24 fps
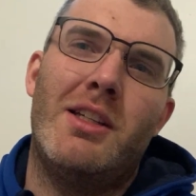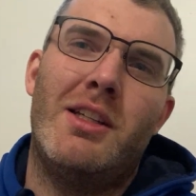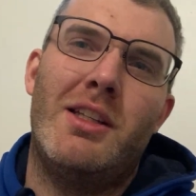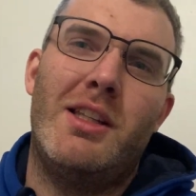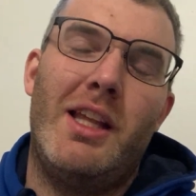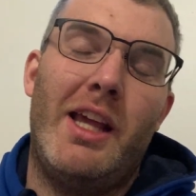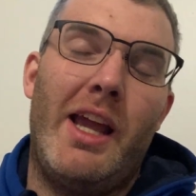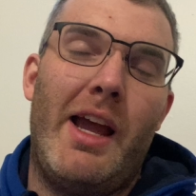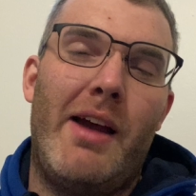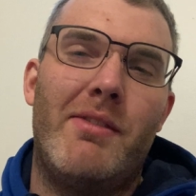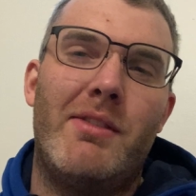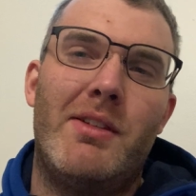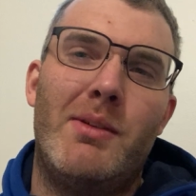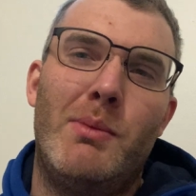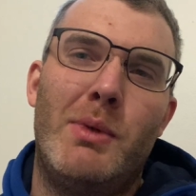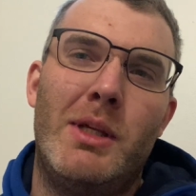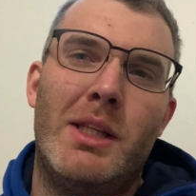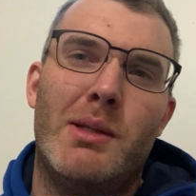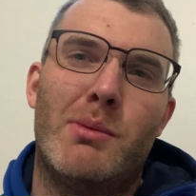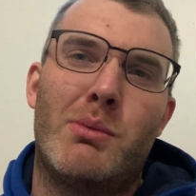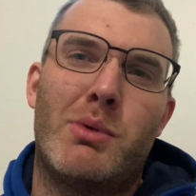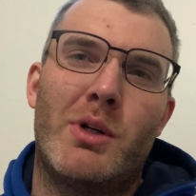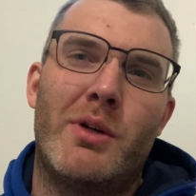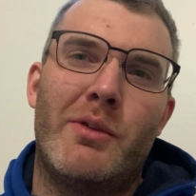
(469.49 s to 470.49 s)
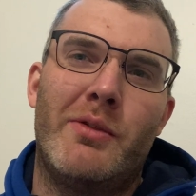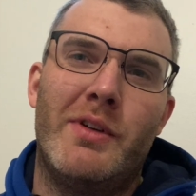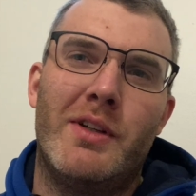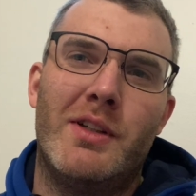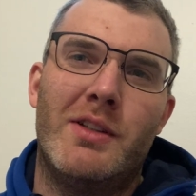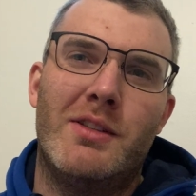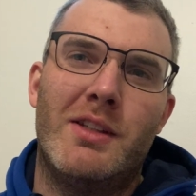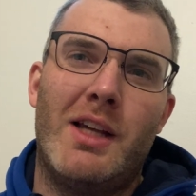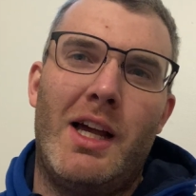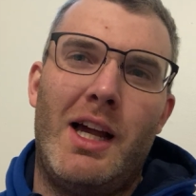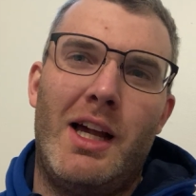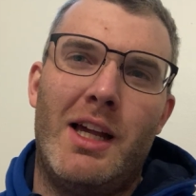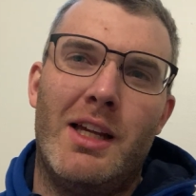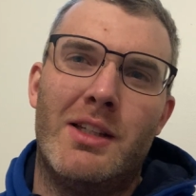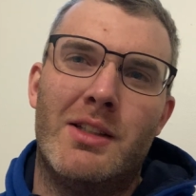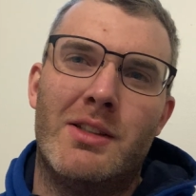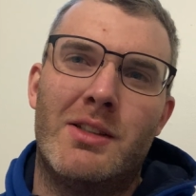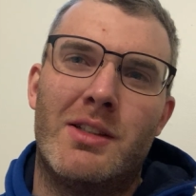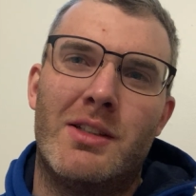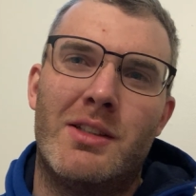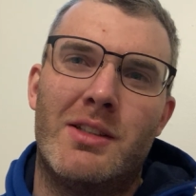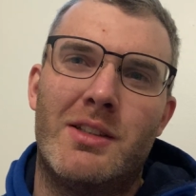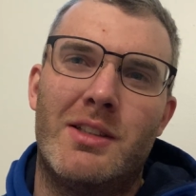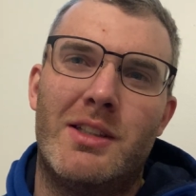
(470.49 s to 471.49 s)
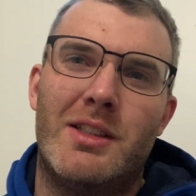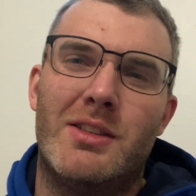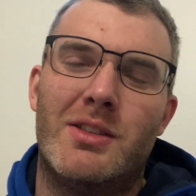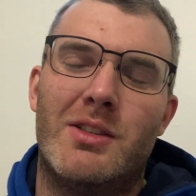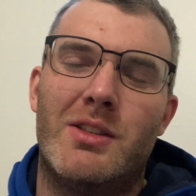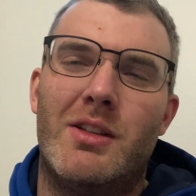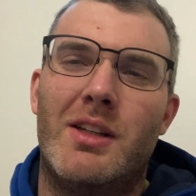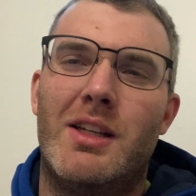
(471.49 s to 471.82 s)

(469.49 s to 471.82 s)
they have to be the perfect size. And so